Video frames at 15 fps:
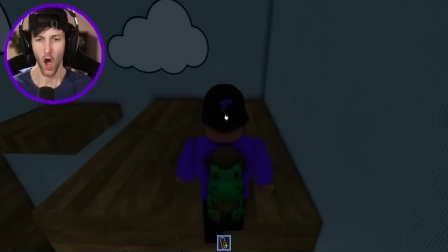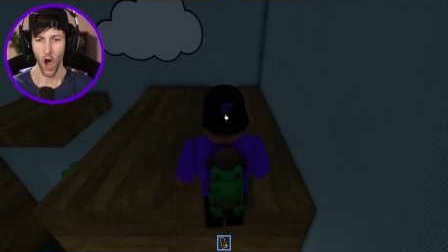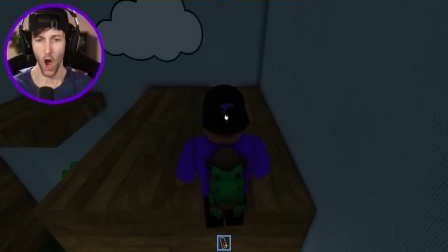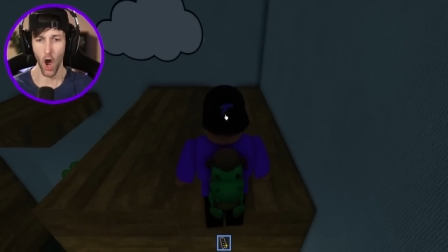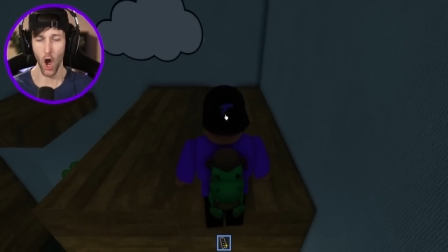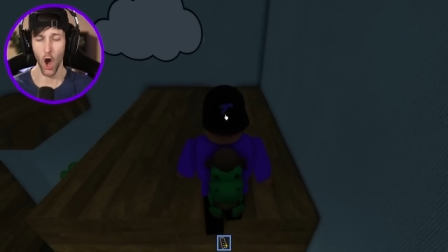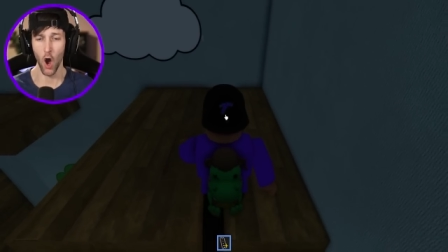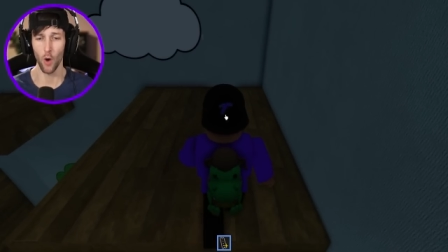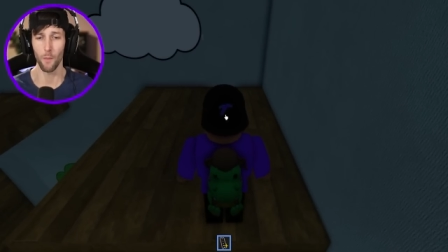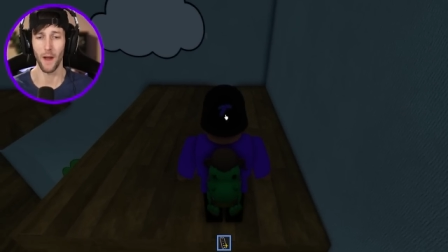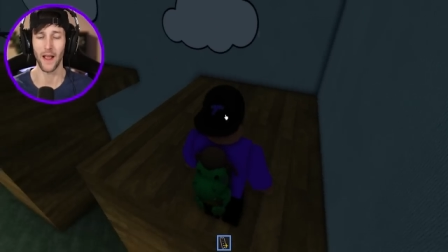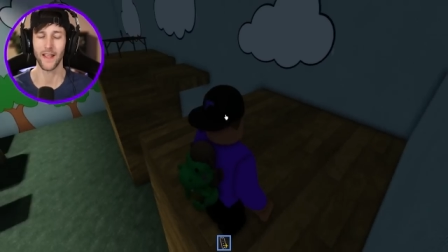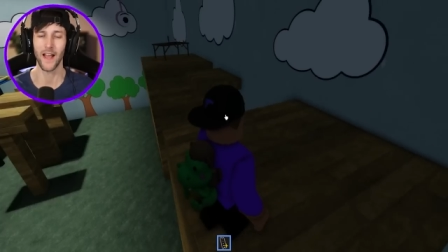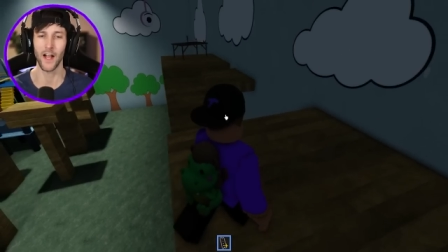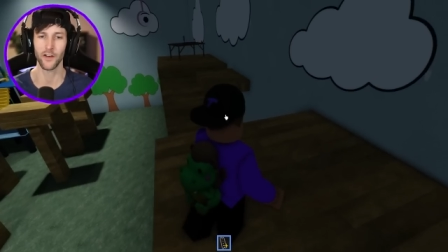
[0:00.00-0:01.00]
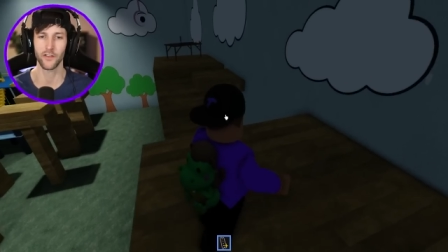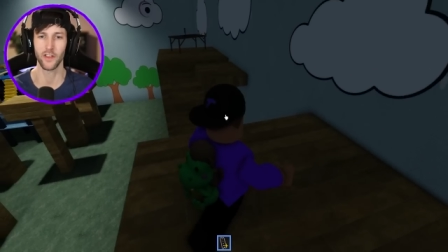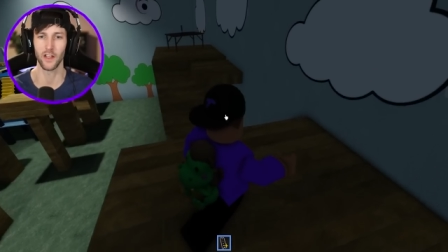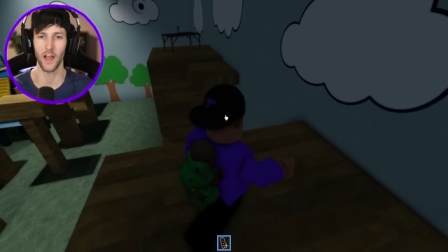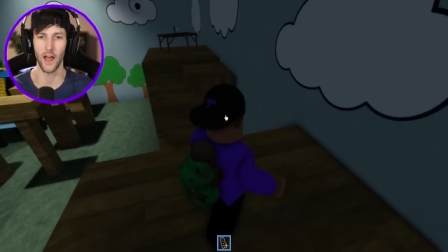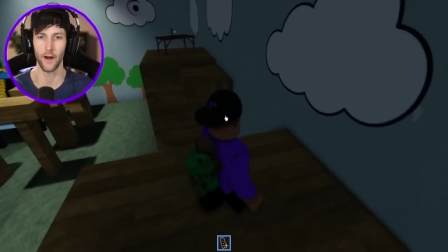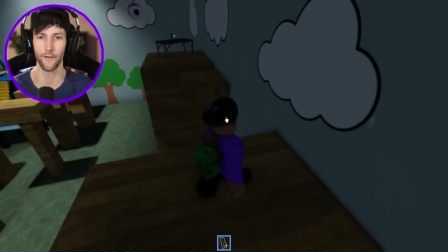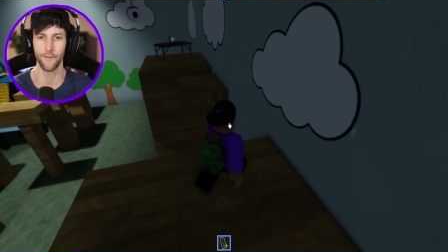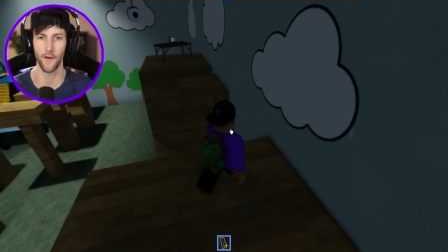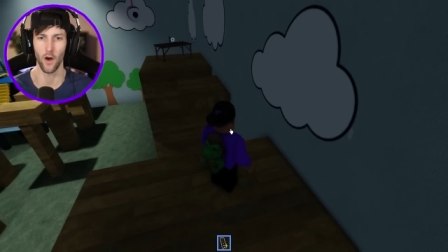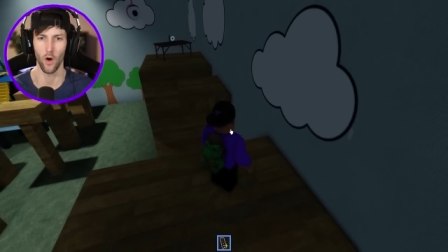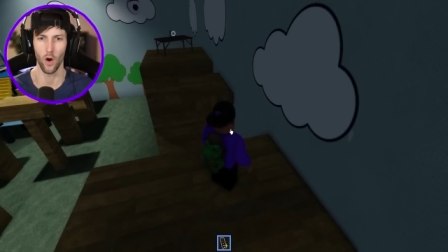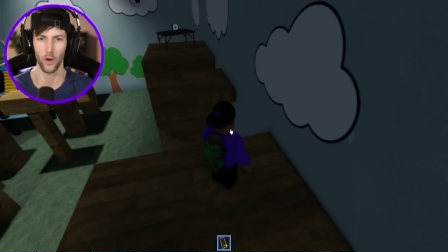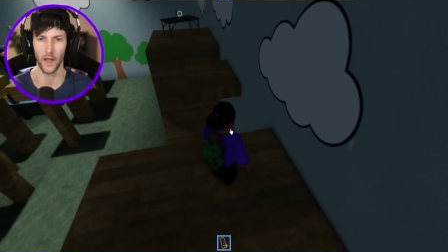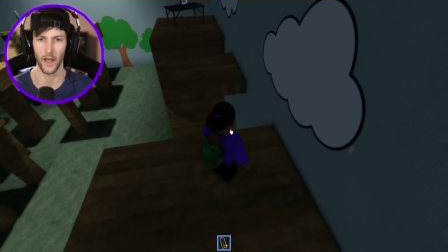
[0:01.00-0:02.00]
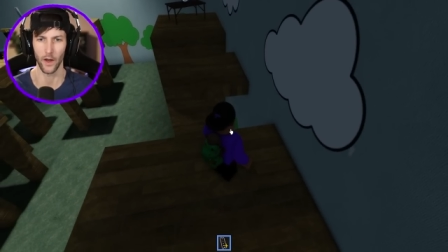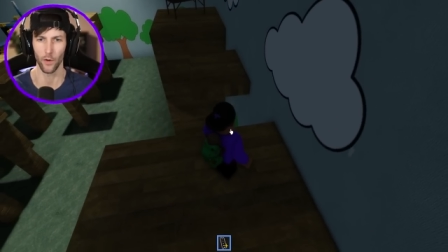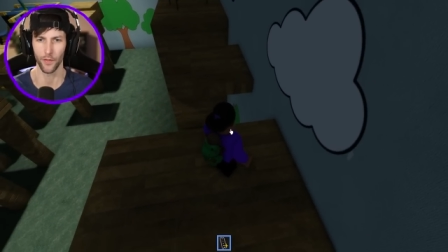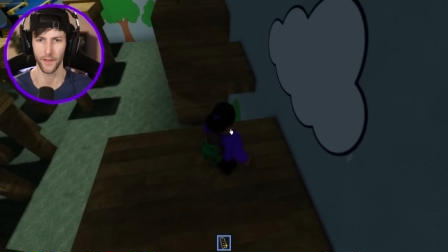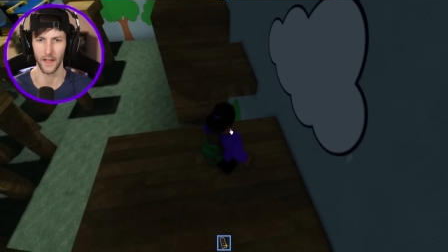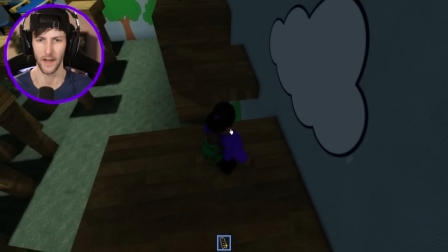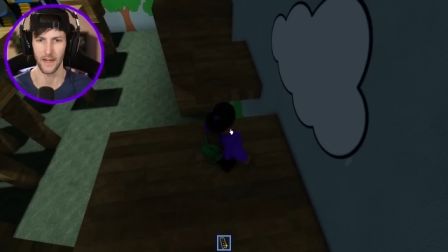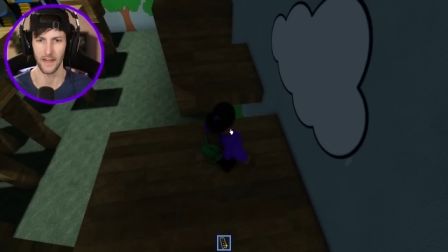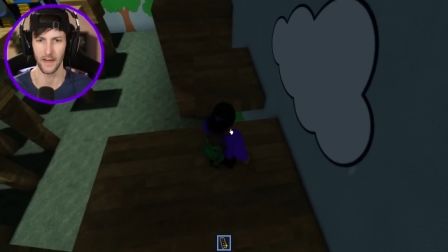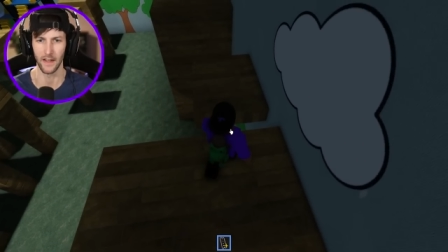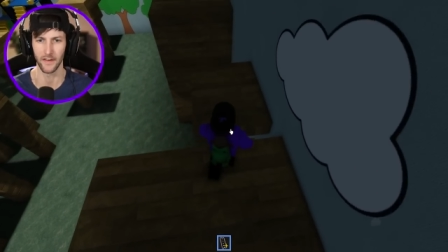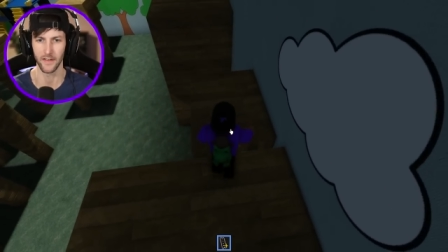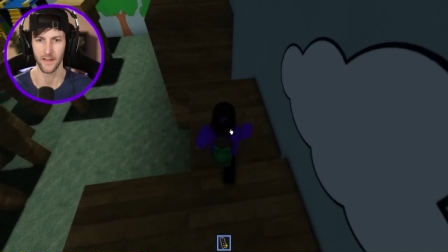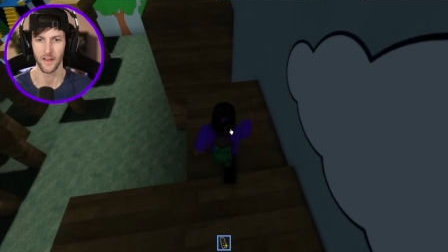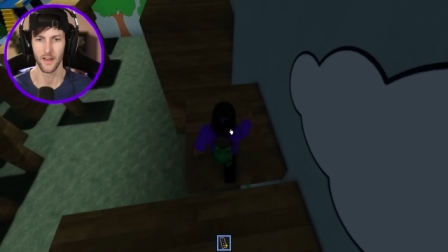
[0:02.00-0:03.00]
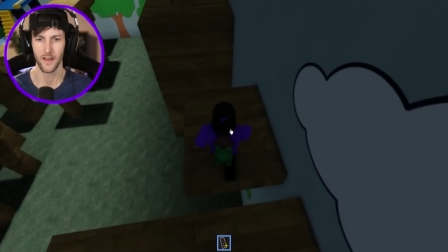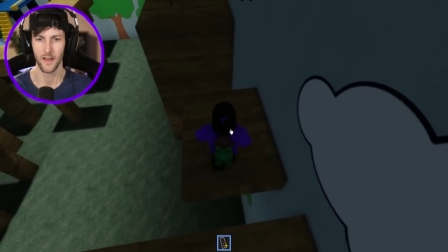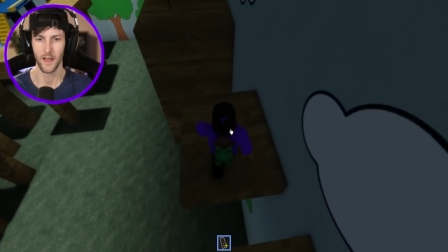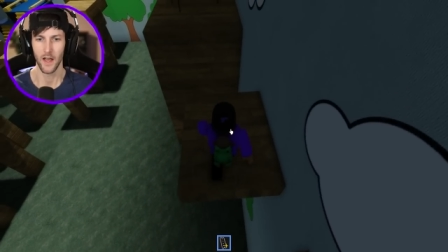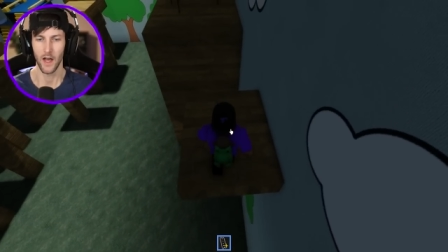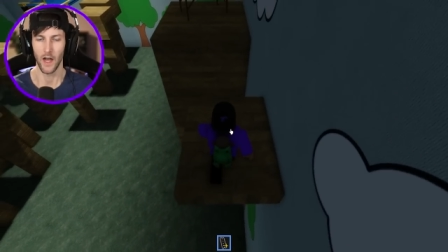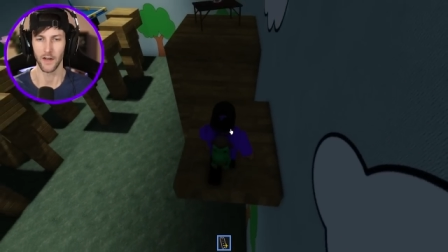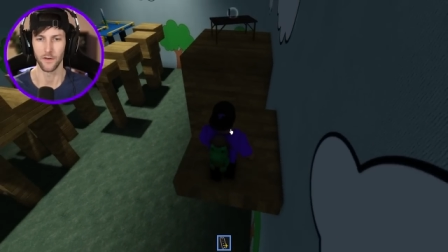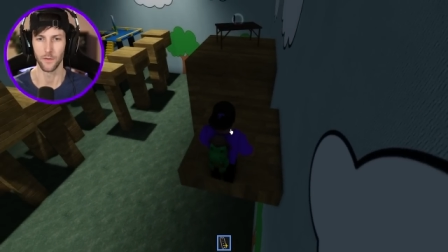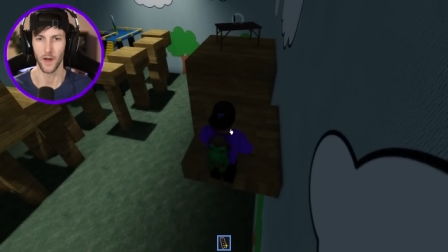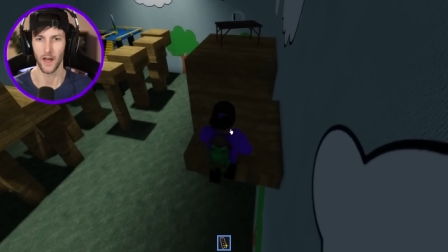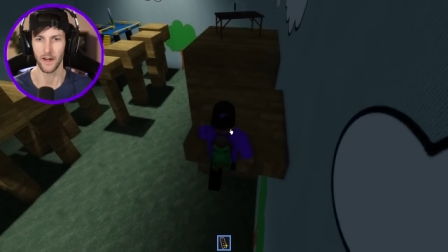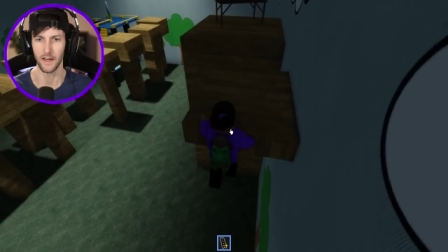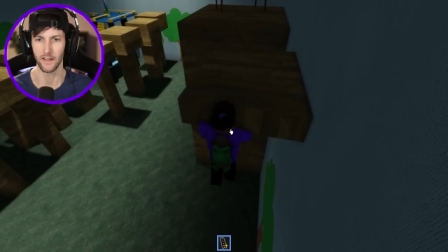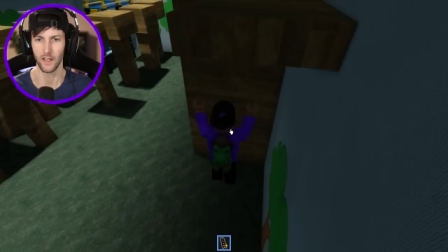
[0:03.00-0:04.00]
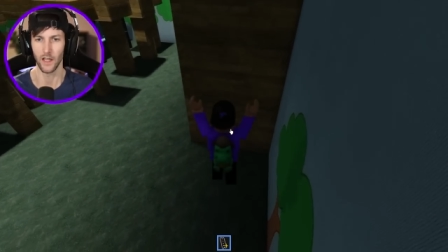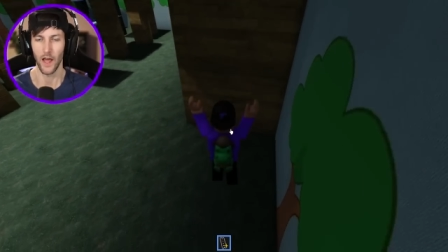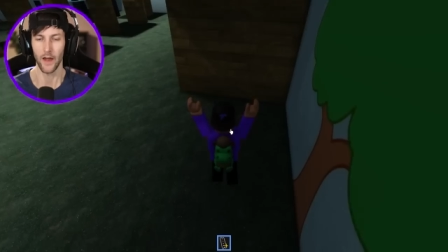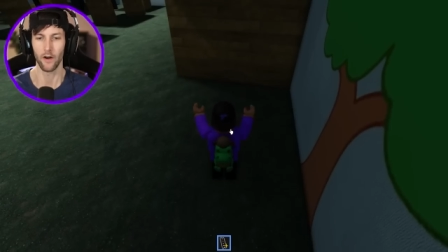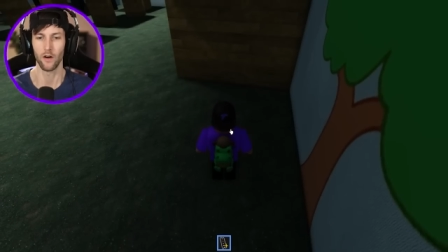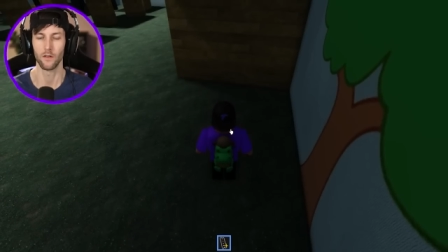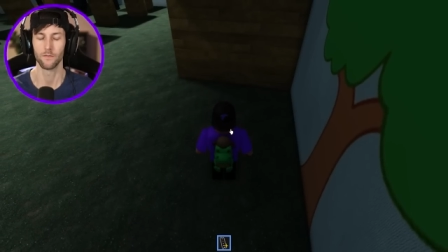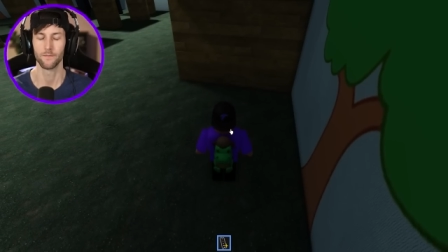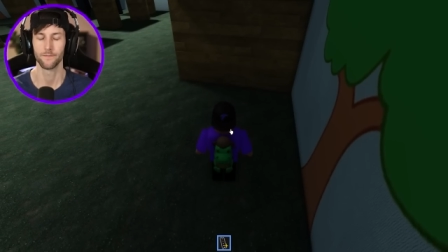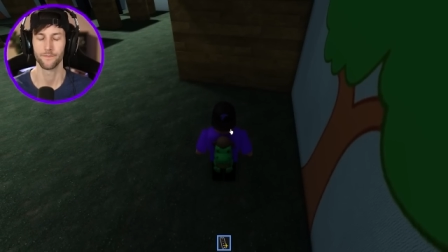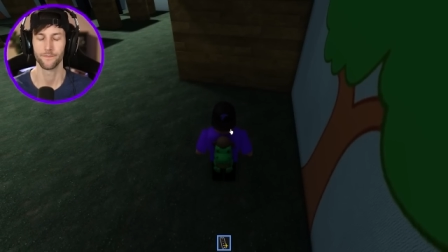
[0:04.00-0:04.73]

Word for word: Oh my gosh, the ladder fell. Okay, I don't think I need it. I do not need the ladder.